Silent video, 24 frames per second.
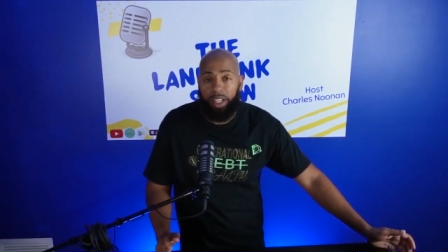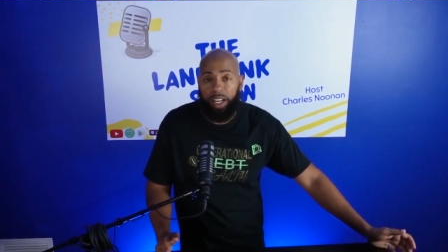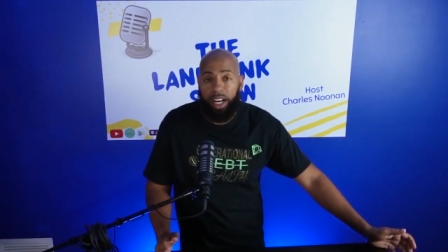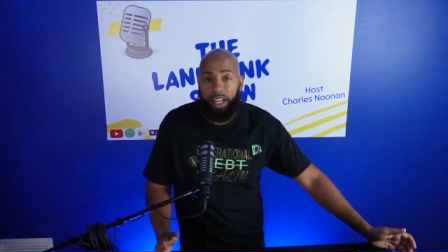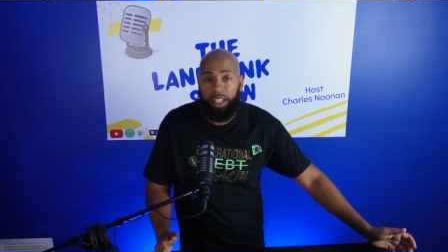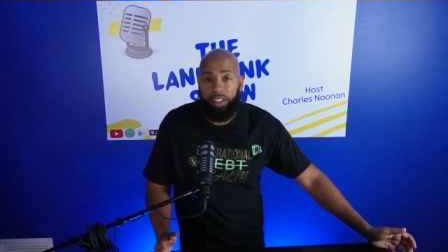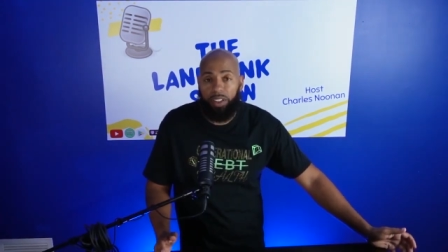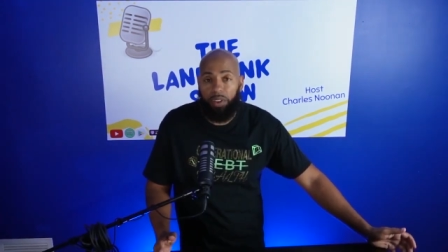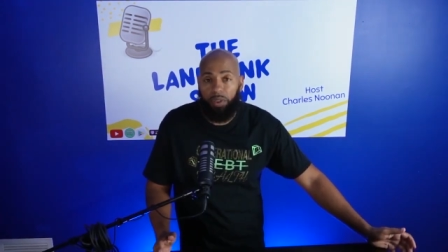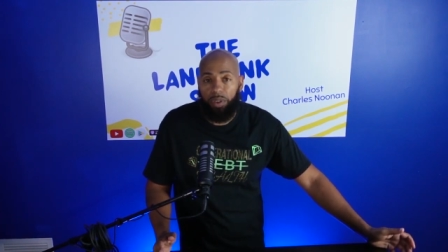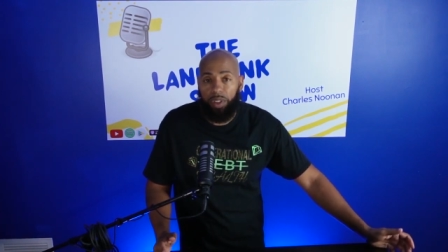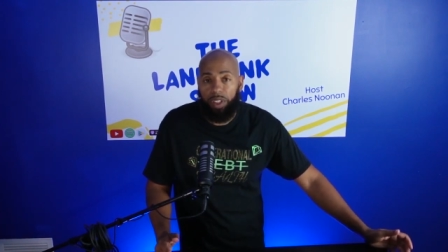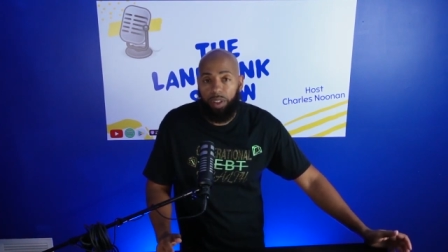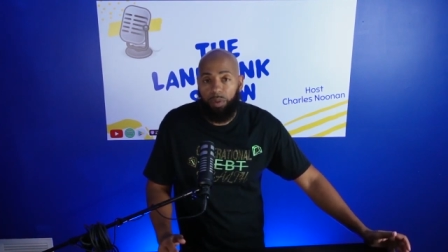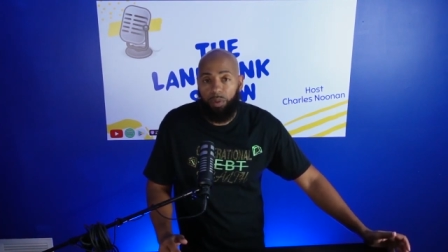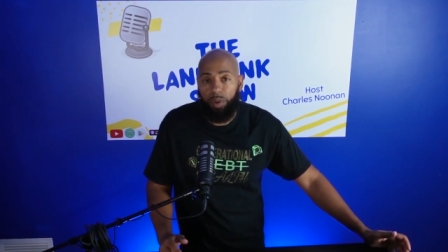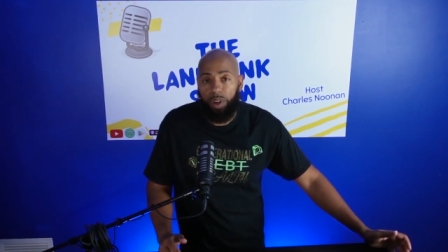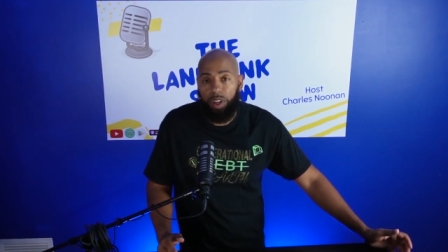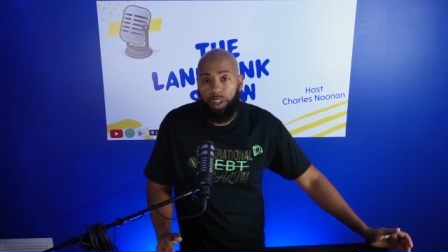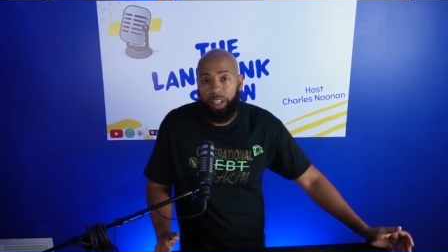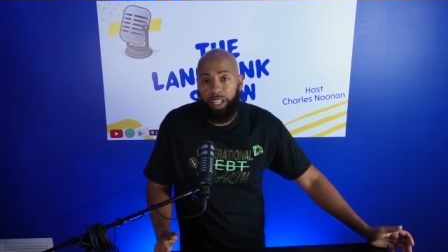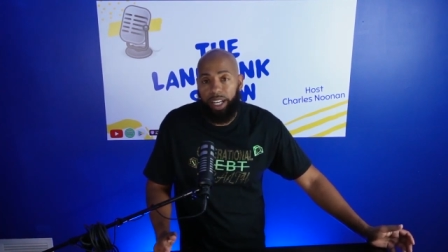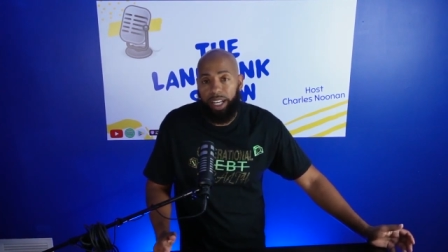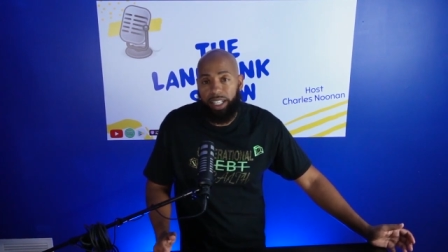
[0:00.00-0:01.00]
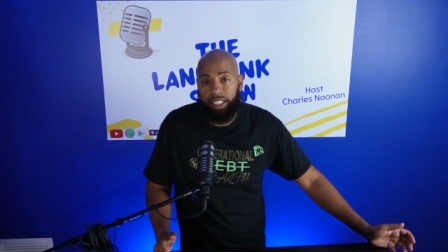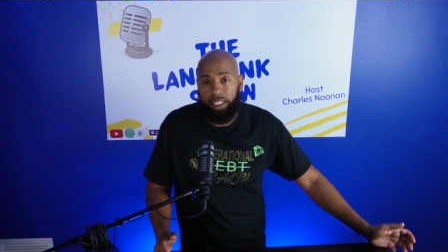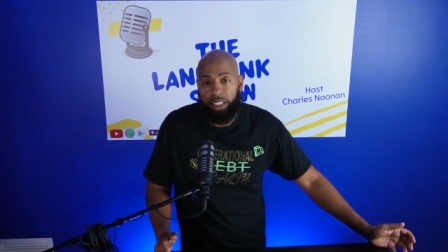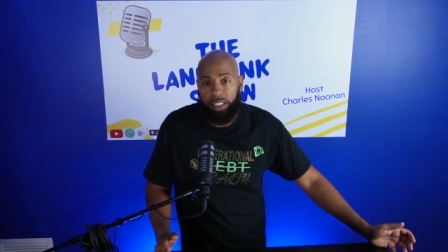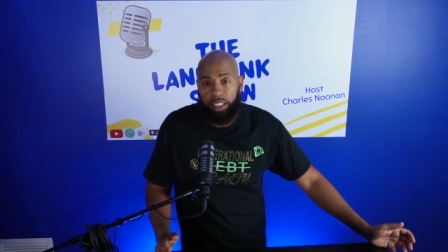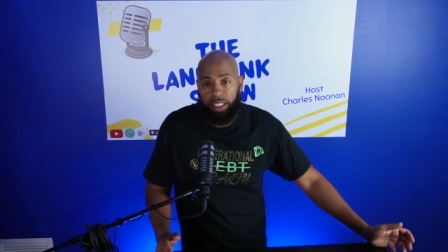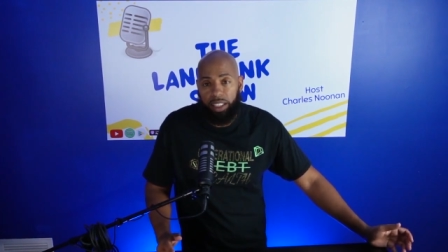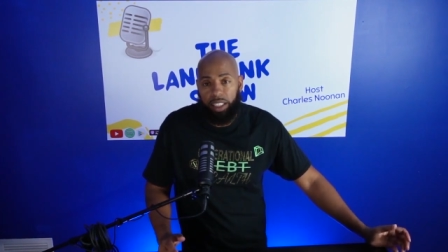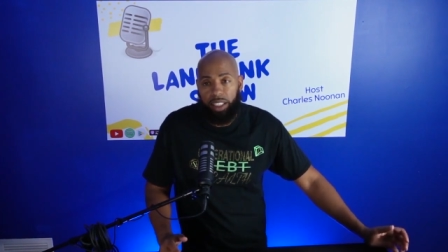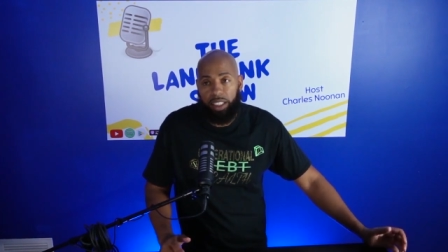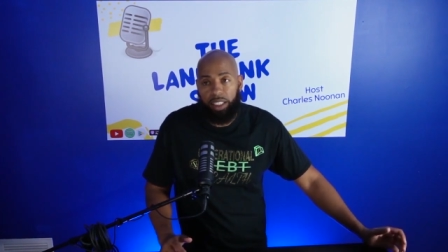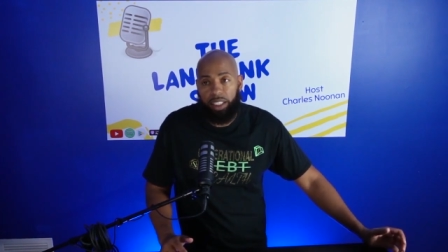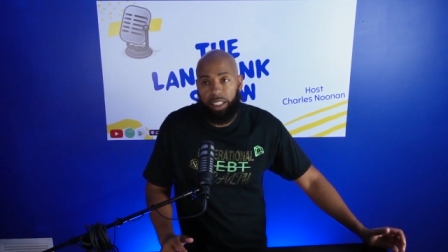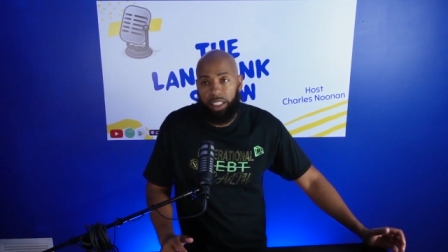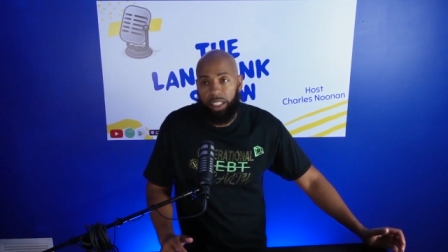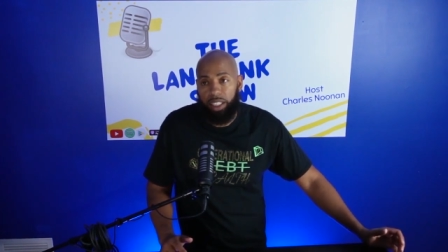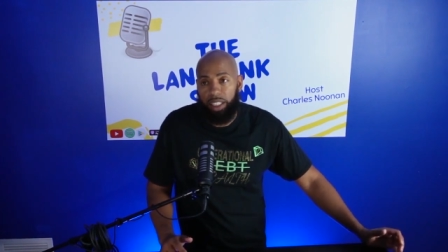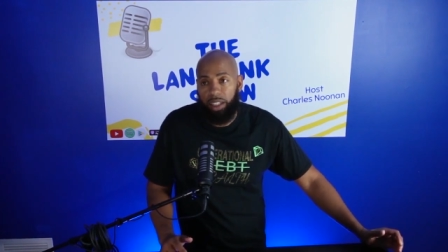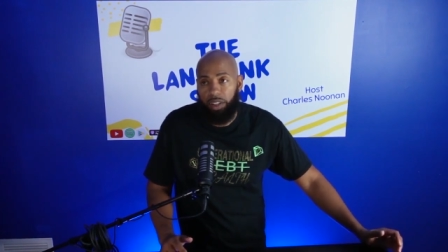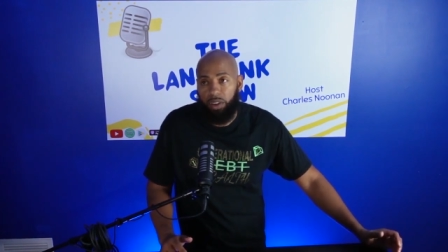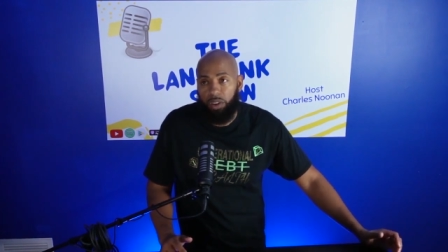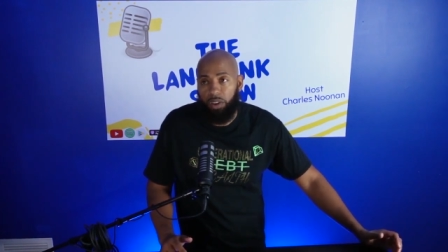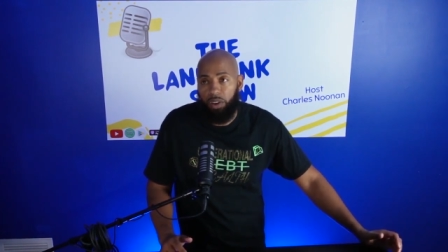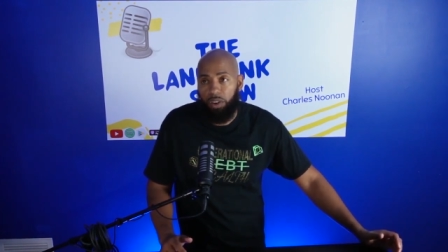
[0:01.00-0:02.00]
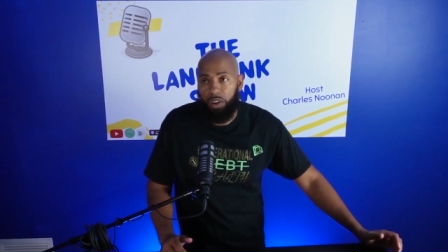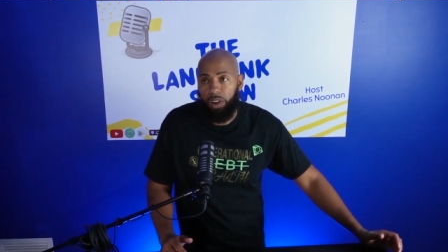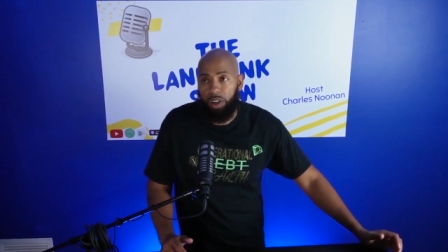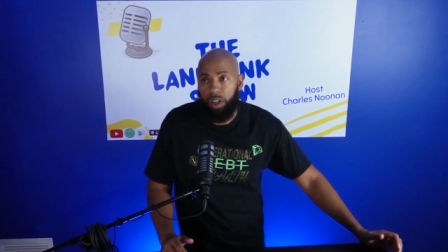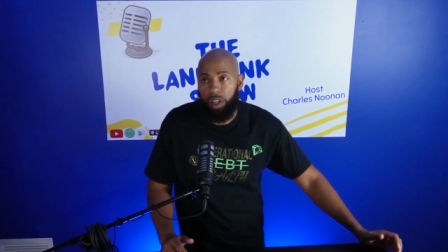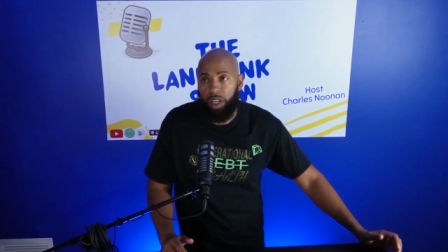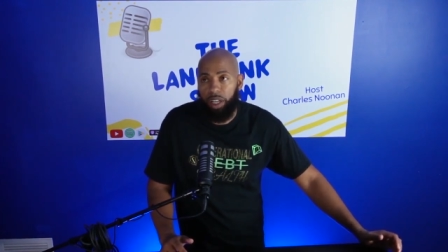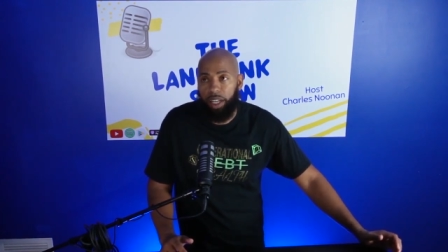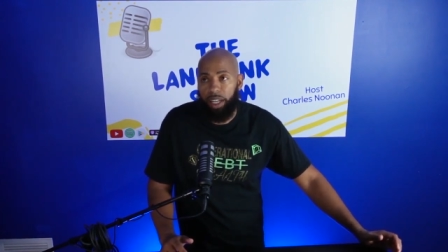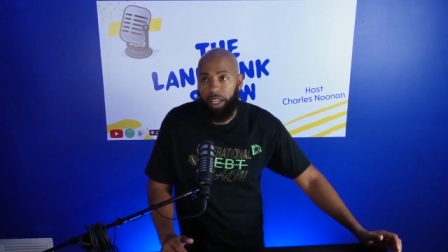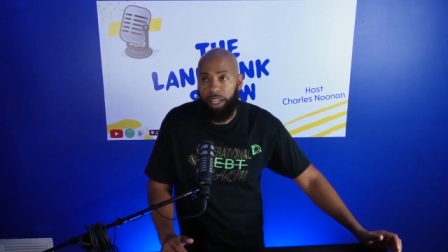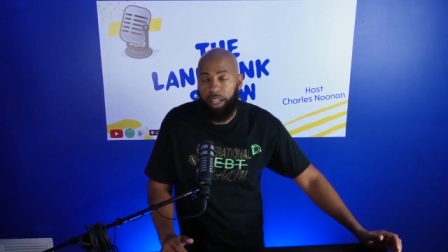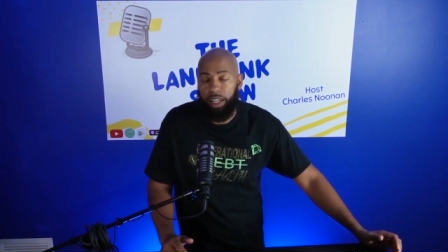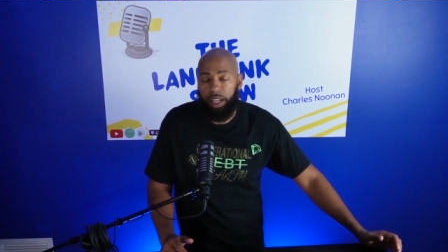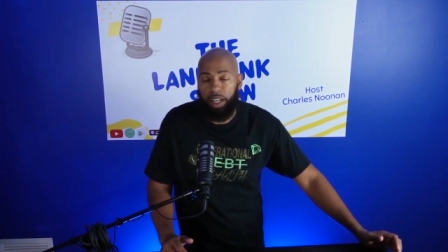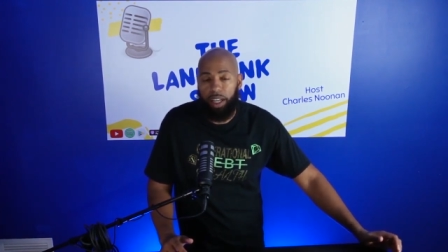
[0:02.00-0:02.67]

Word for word: not doing the work as a GC or a